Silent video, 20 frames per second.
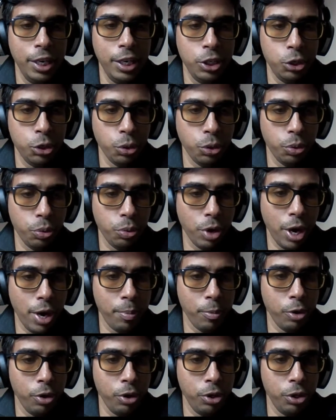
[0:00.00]
So
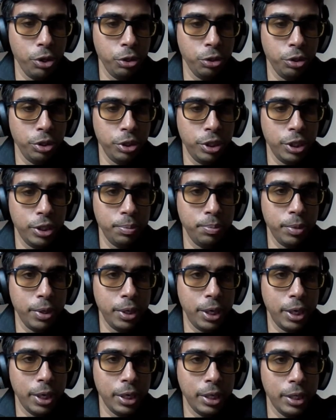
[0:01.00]
I'm going to use this
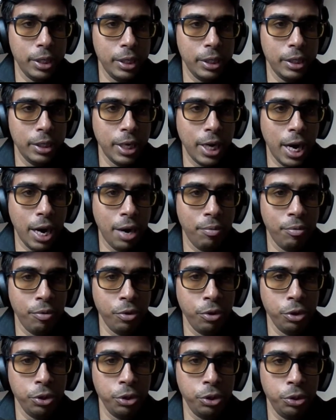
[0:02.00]
particular
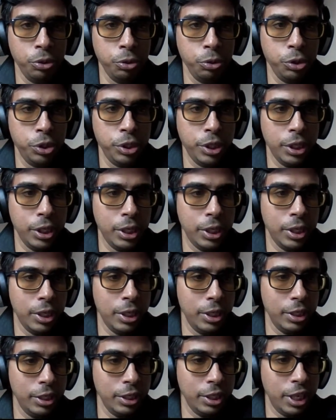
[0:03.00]
Avro user
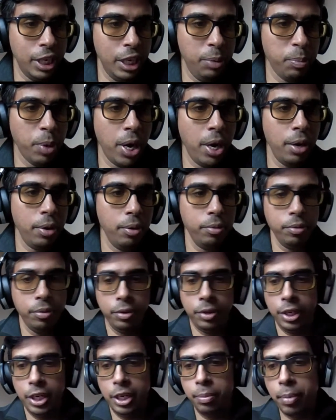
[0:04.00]
schema
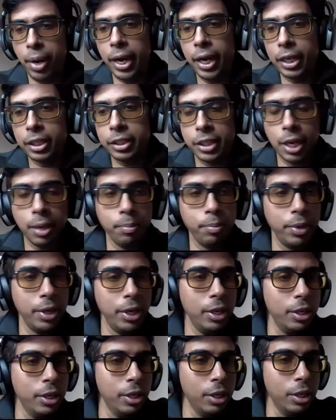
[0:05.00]
in my
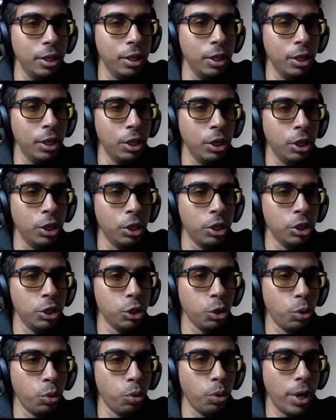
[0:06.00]
example.
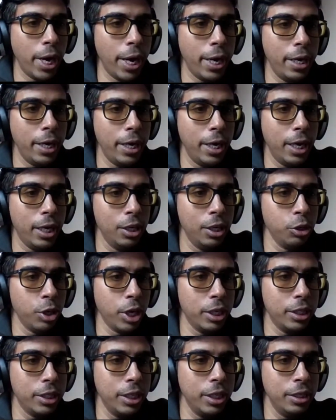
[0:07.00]
So, and you
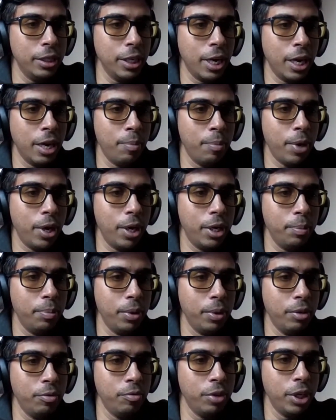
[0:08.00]
can see there are
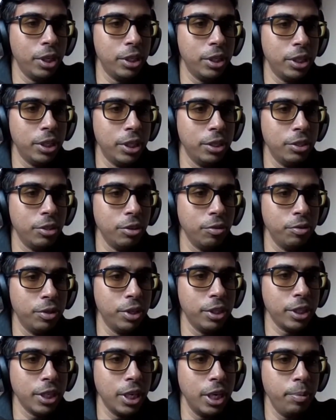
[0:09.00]
multiple versions of
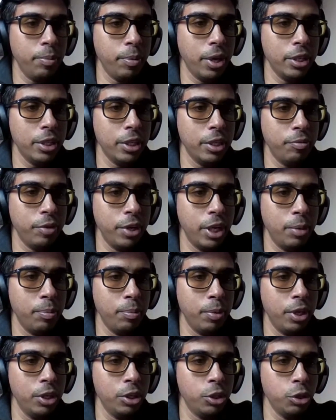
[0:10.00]
the schemas
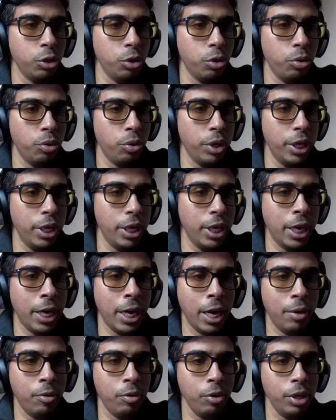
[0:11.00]
available. So here I
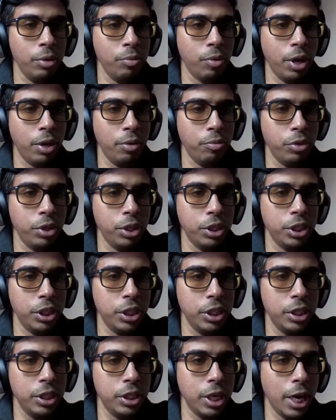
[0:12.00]
have only one
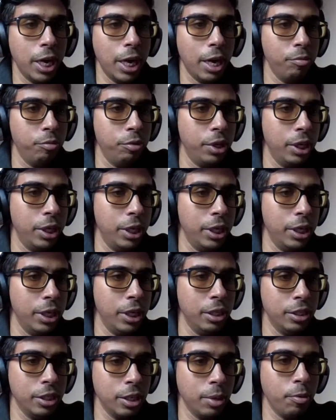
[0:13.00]
version. I have
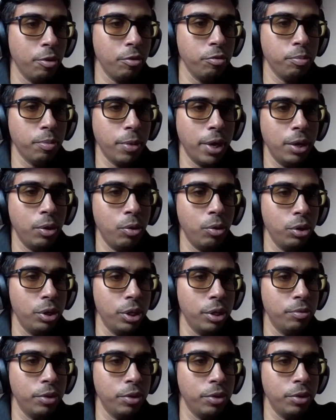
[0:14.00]
deleted some of my
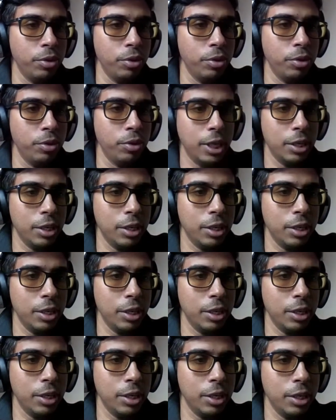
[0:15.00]
older versions. That's why
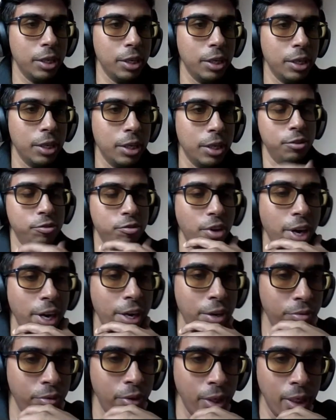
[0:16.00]
it shows there's
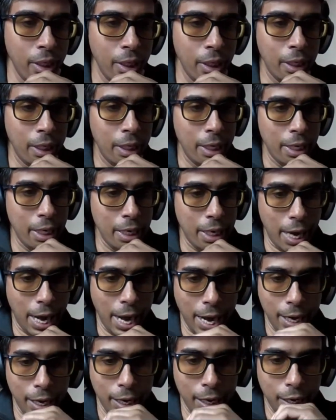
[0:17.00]
5.
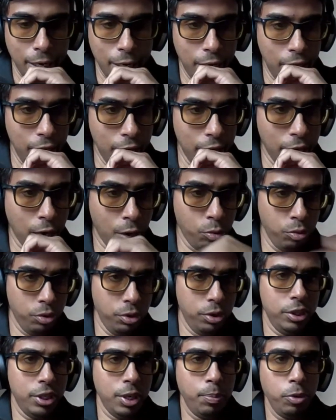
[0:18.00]
And
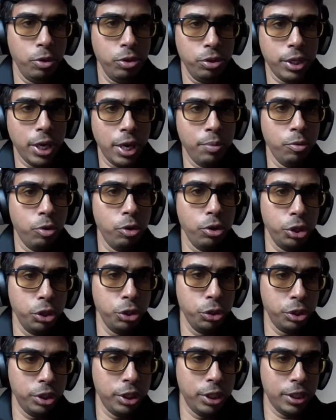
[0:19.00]
now suppose I want to
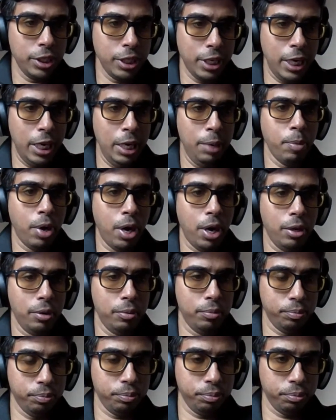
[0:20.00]
use this schema
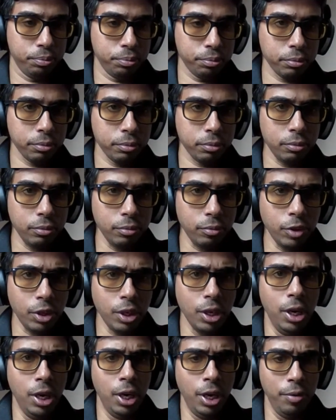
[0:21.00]

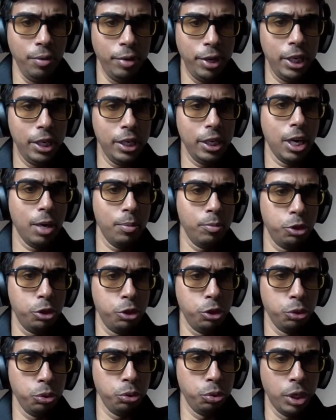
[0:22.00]
when it comes
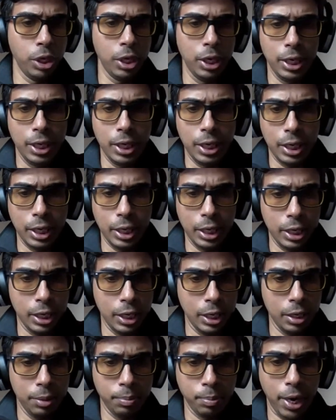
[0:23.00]
to
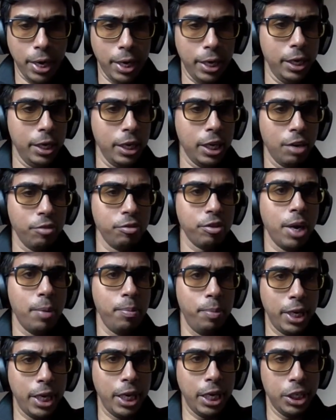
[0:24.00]
my Kafka
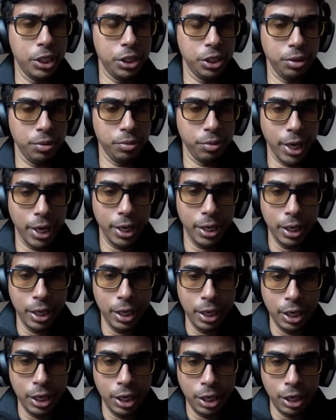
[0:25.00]
application, right?
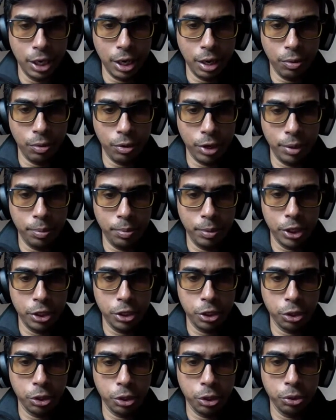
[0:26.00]
Now, let me
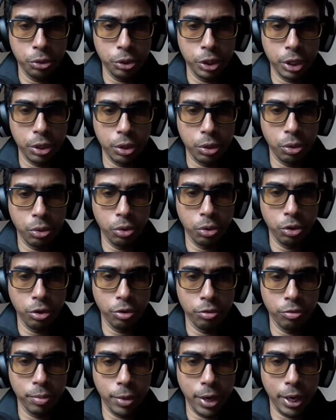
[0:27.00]
show you the code
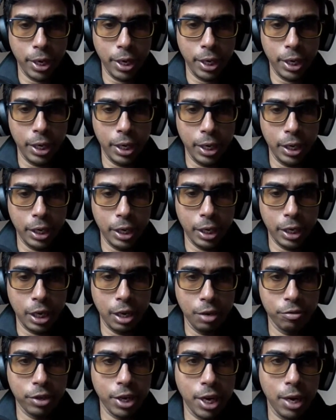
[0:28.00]
of my
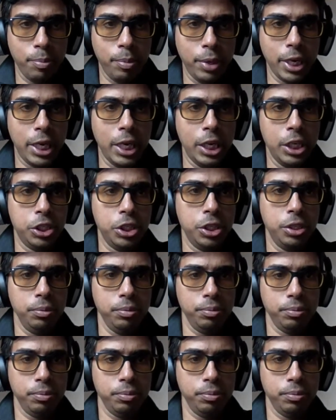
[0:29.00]
Kafka application.